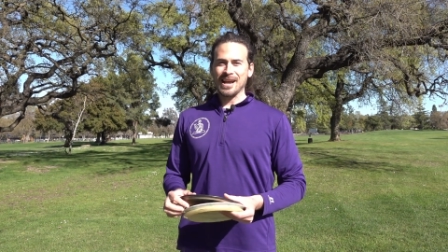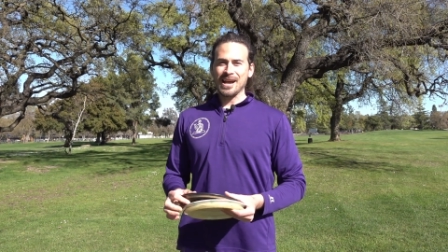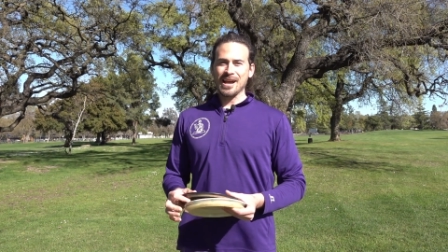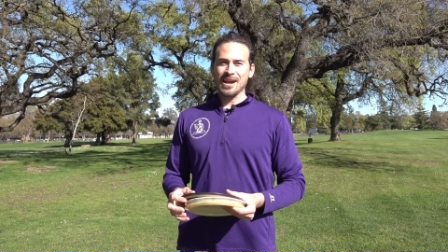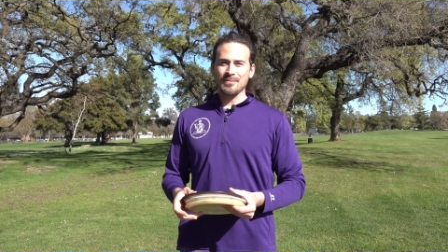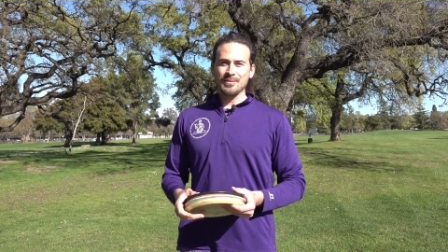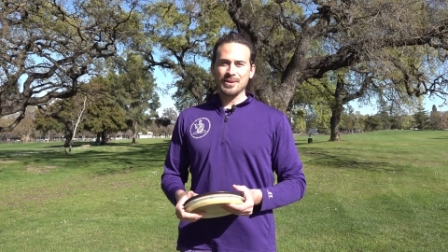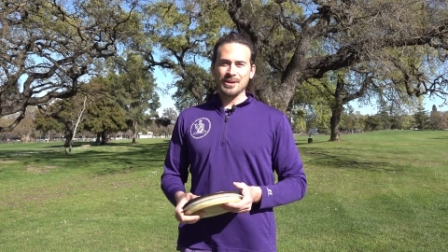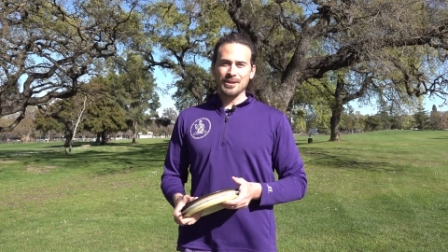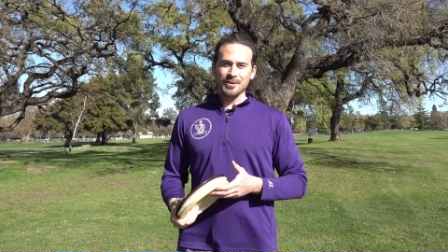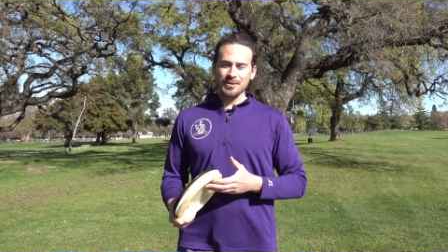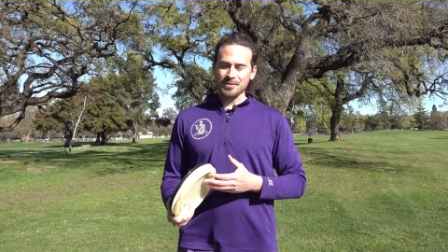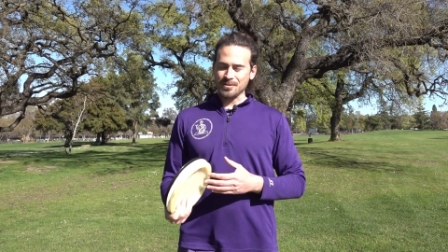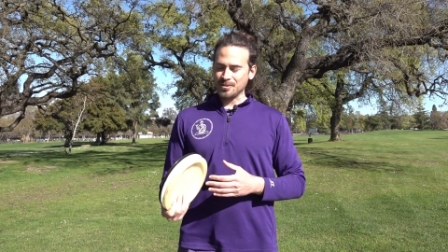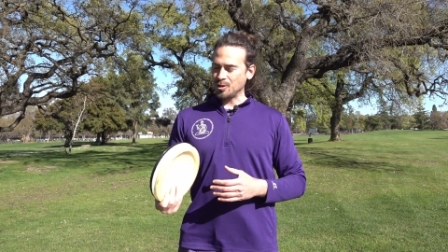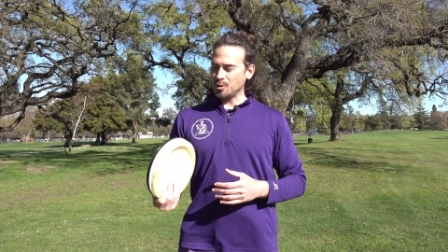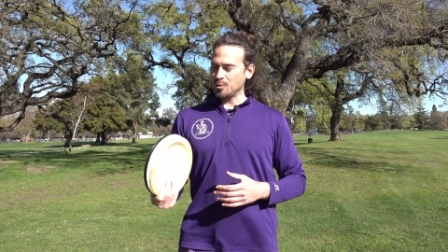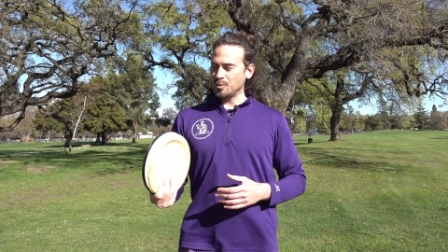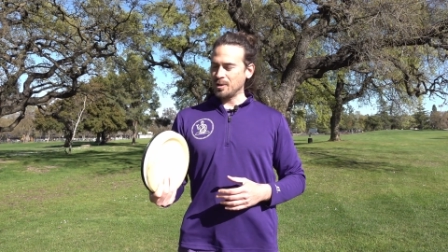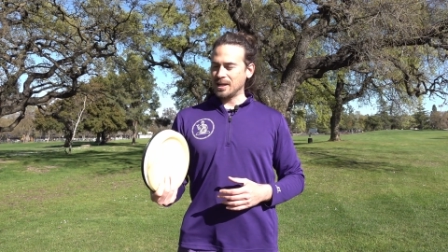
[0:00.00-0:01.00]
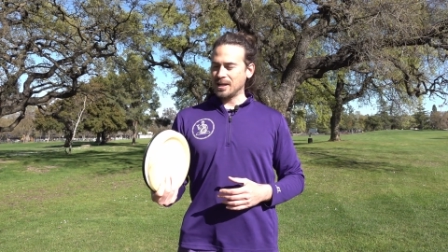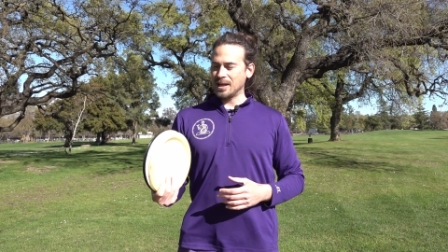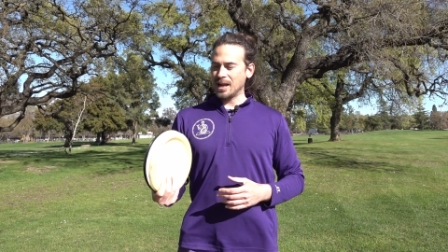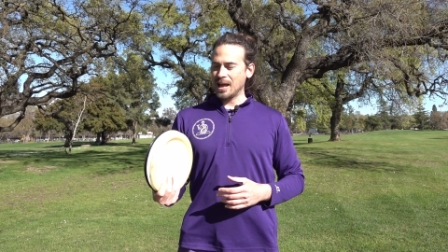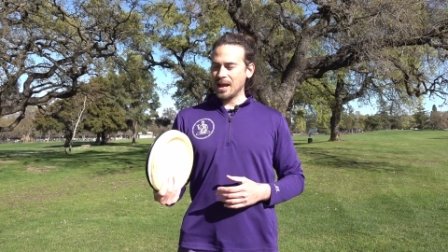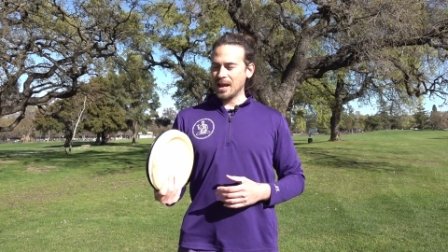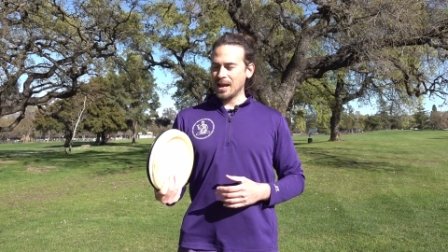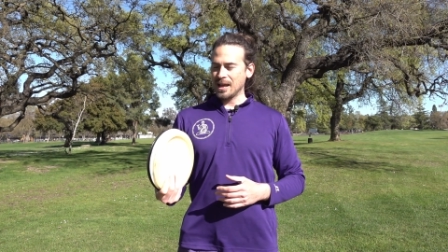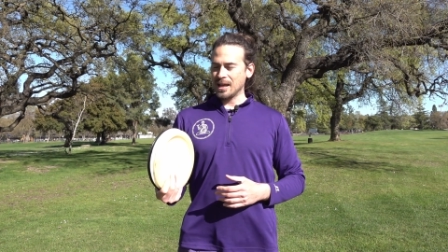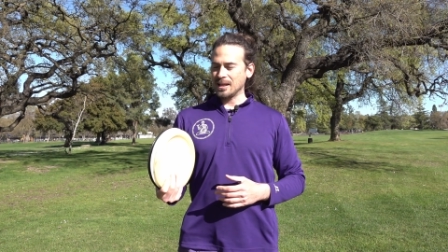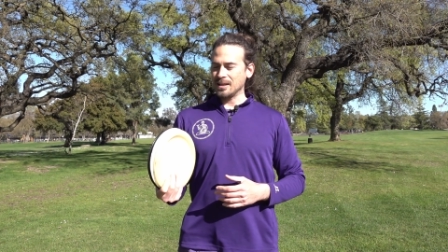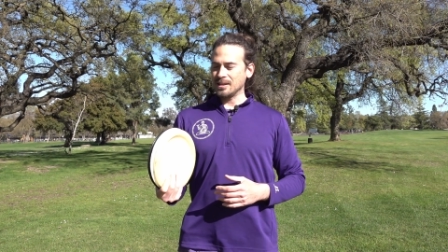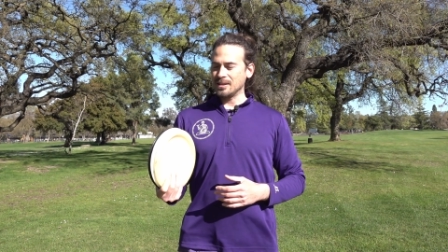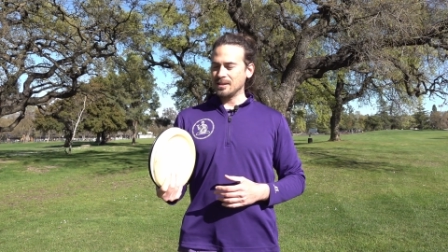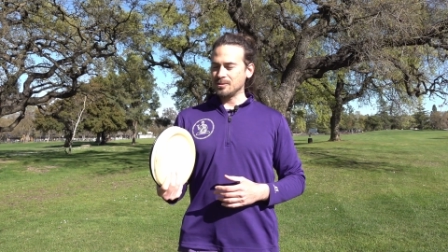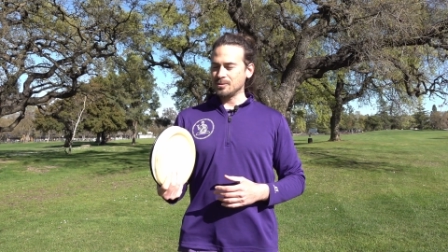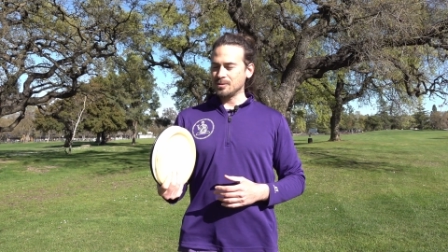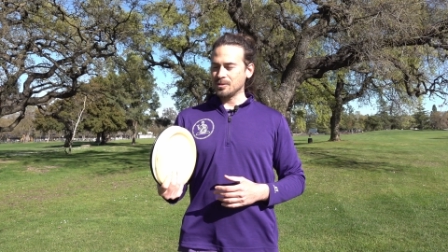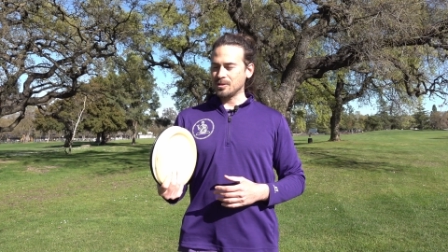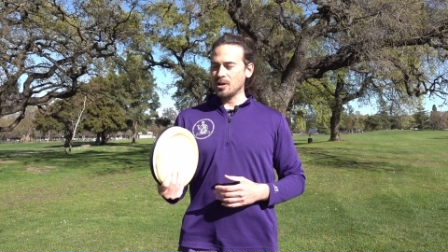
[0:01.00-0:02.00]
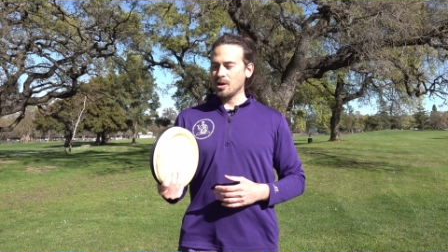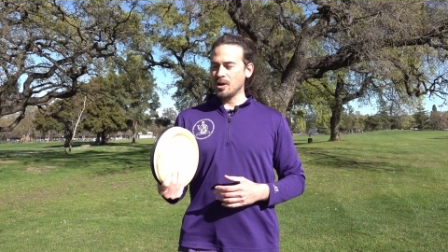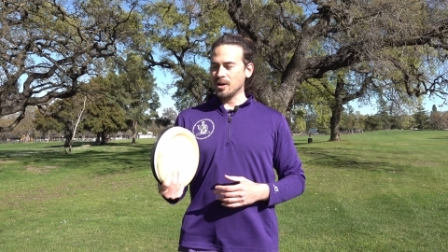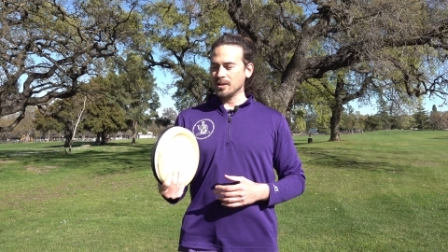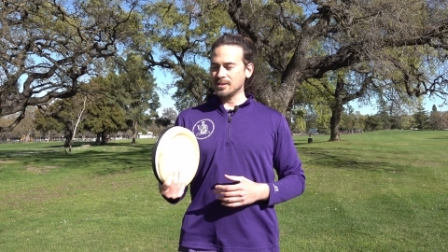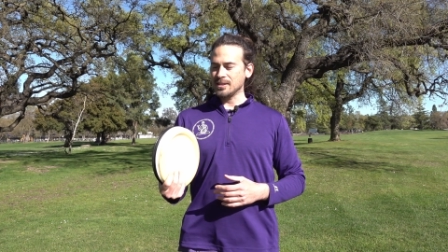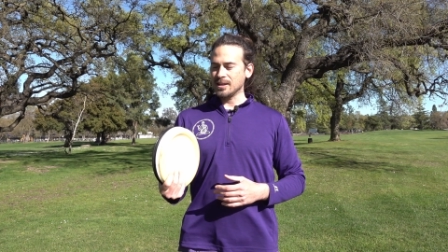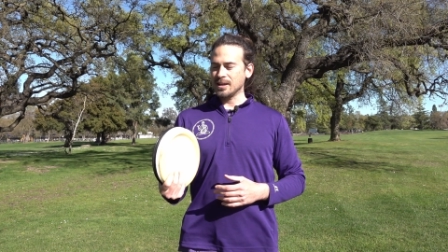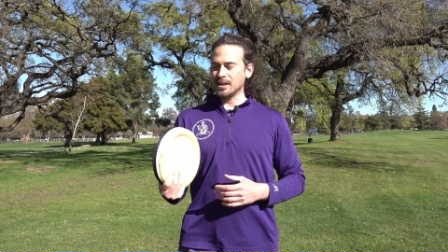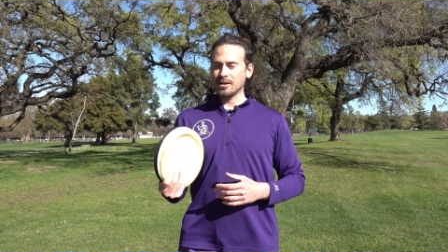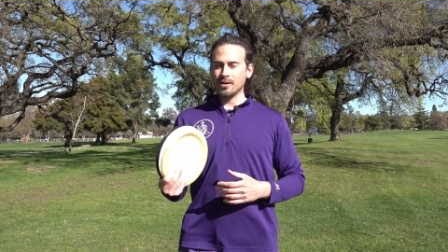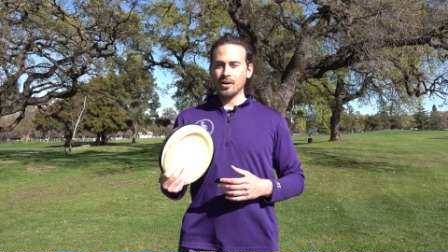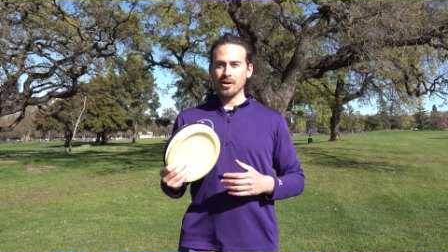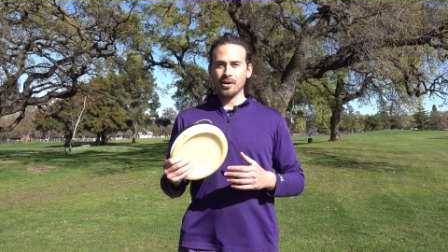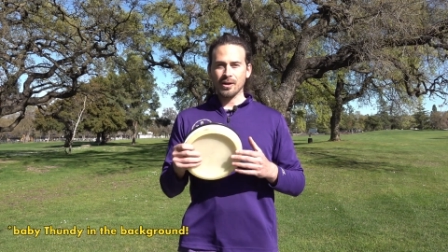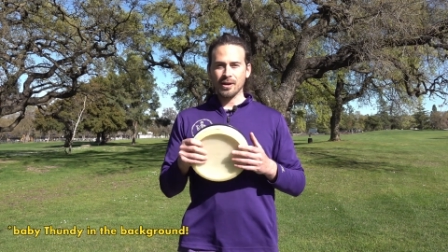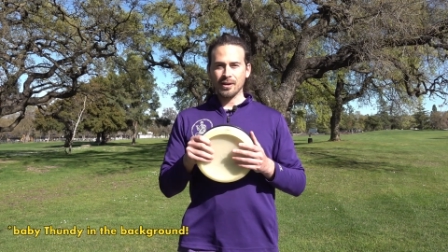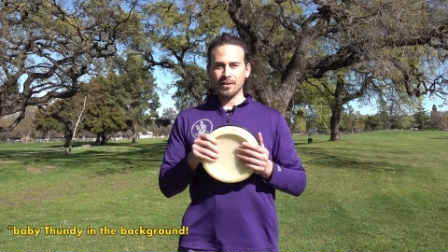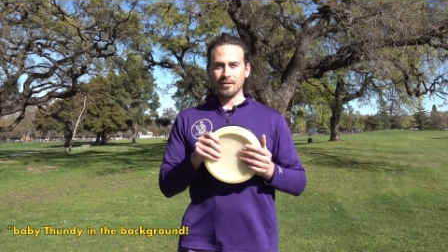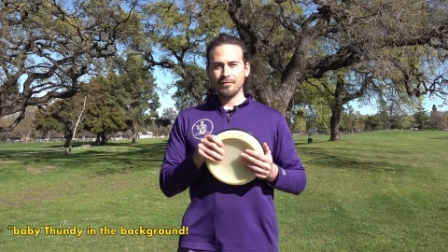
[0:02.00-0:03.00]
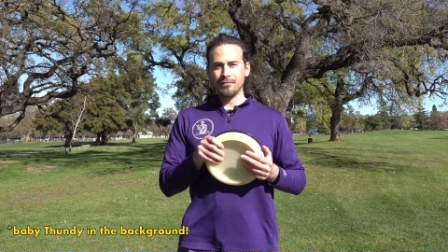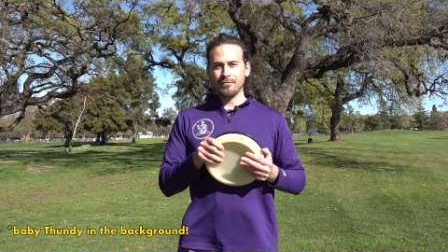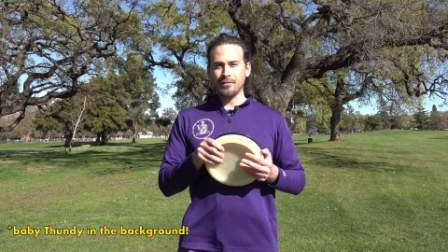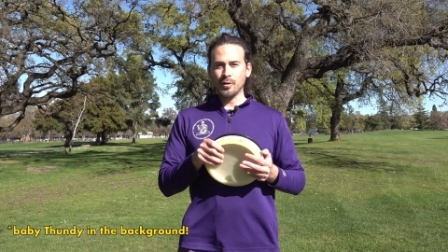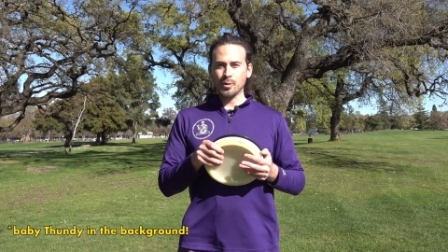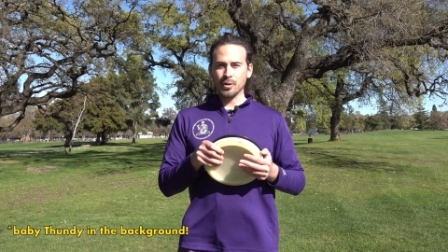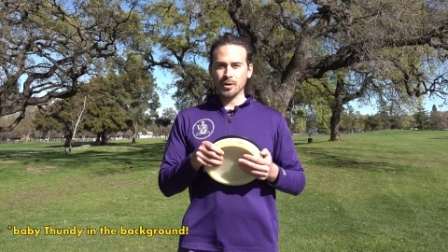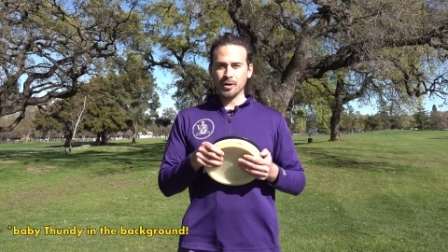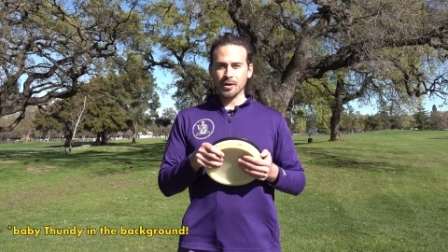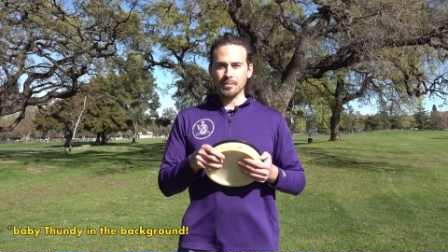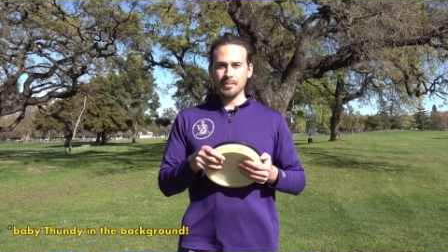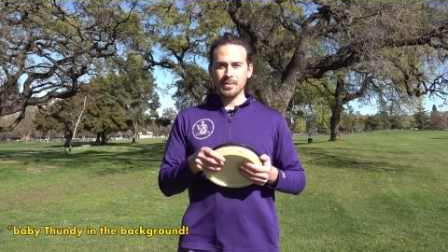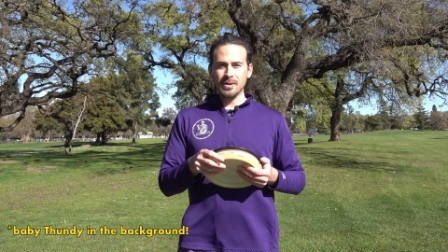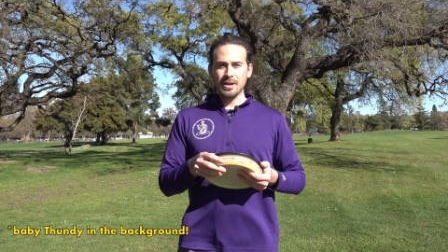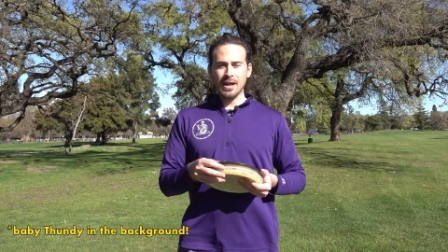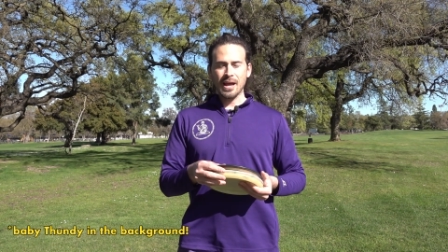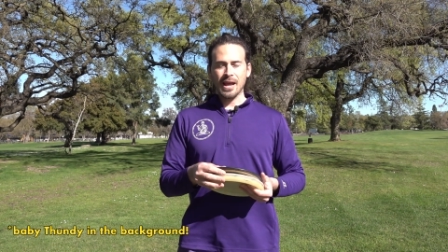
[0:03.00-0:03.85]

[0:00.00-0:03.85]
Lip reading: I'm here doing a little content on form,